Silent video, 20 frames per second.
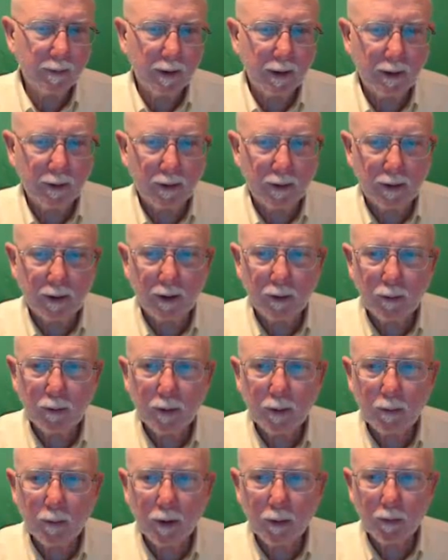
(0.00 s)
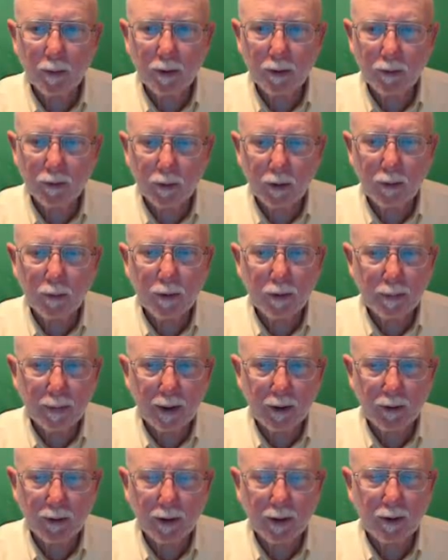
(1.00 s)
And the other one where we started with
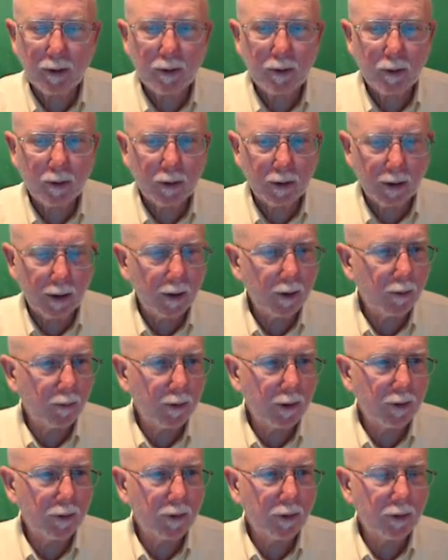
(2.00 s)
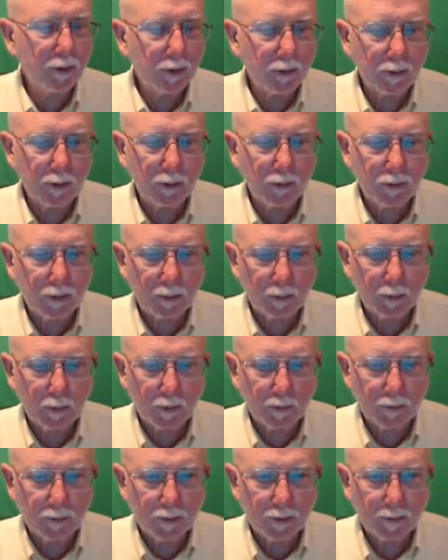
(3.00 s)
parallel are other reasons you'll use in
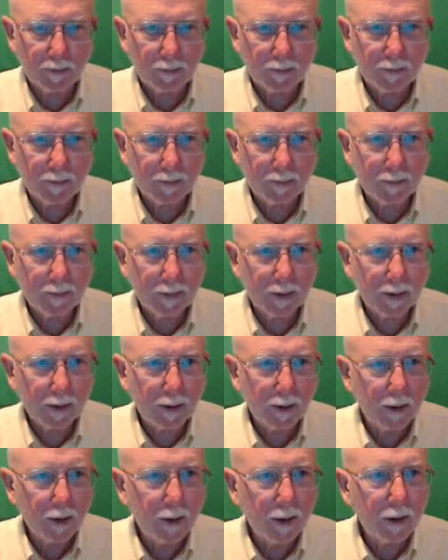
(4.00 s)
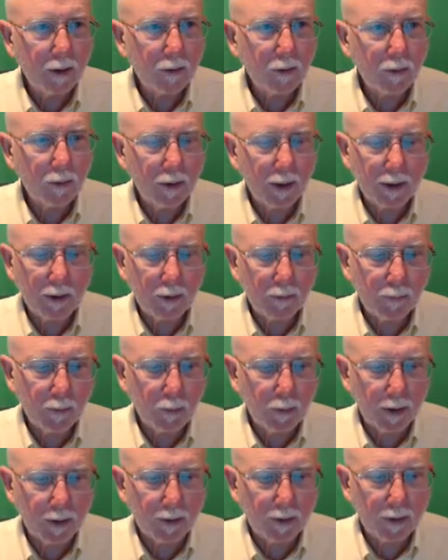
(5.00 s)
proofs. So thank you for
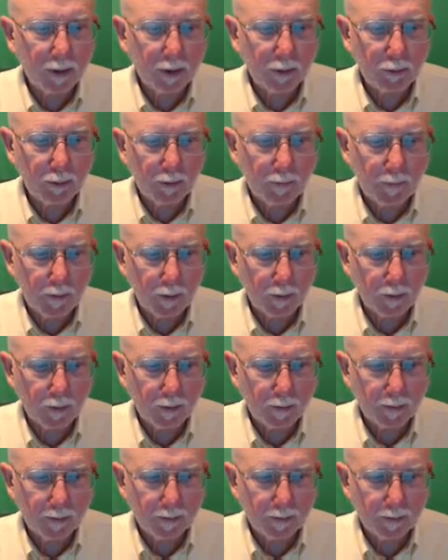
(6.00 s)
watching this review.